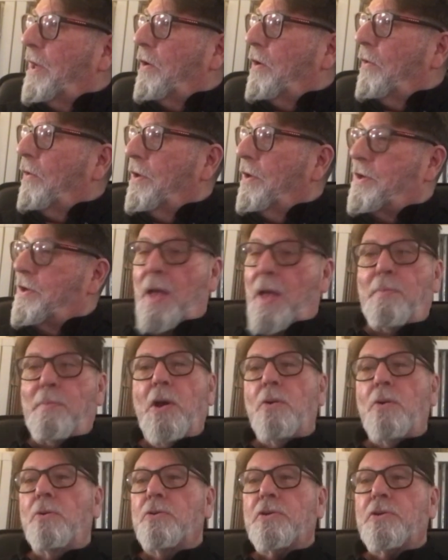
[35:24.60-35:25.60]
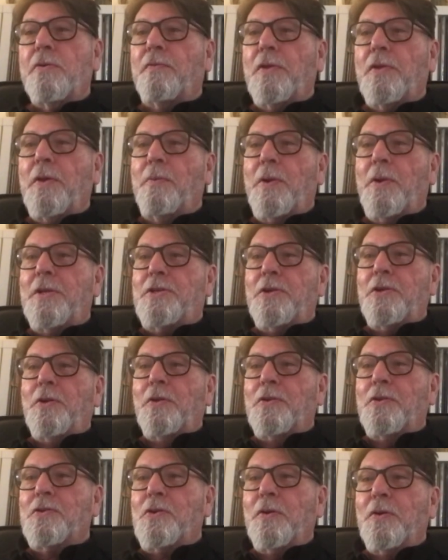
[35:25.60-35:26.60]
got the demos of the
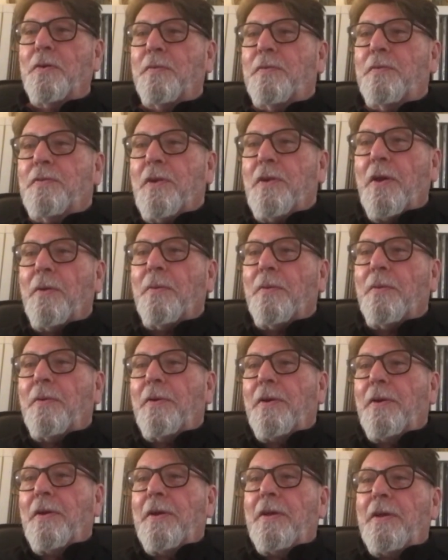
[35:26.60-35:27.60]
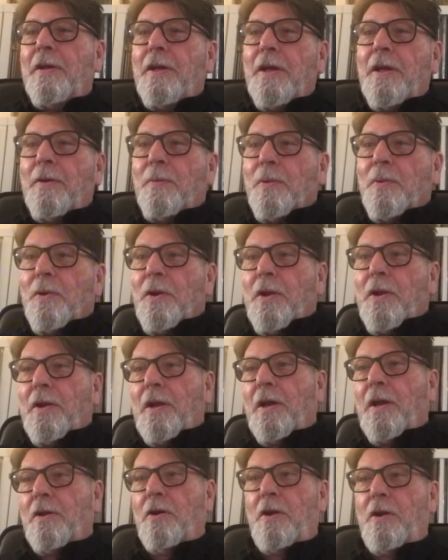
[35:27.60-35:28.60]
original stuff, so
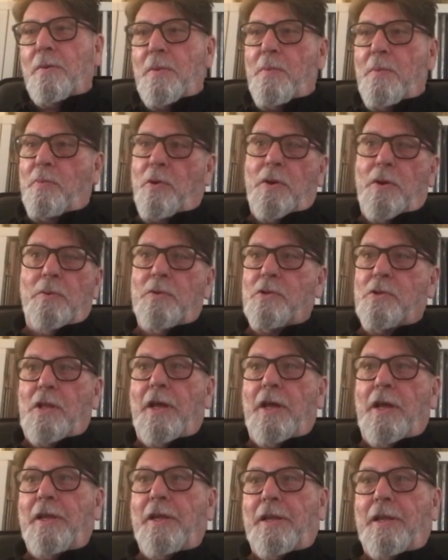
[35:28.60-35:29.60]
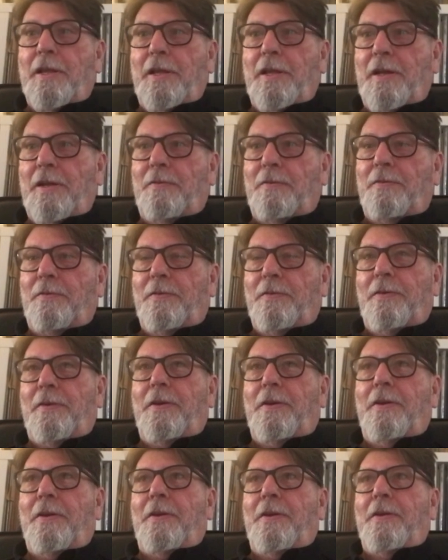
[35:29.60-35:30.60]
I can't remember what it was like, you know.
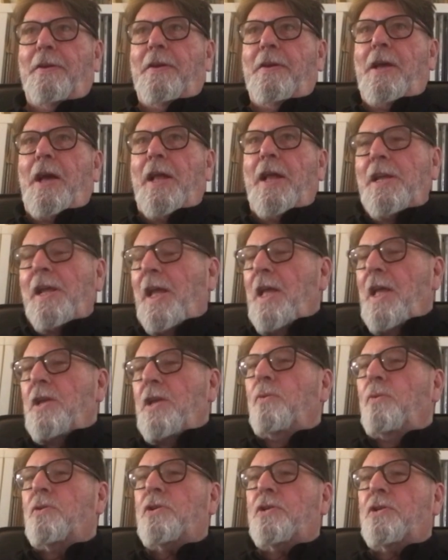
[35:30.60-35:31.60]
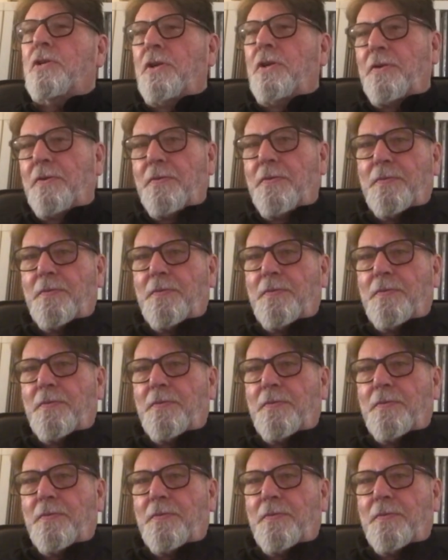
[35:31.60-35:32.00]
And you get used to,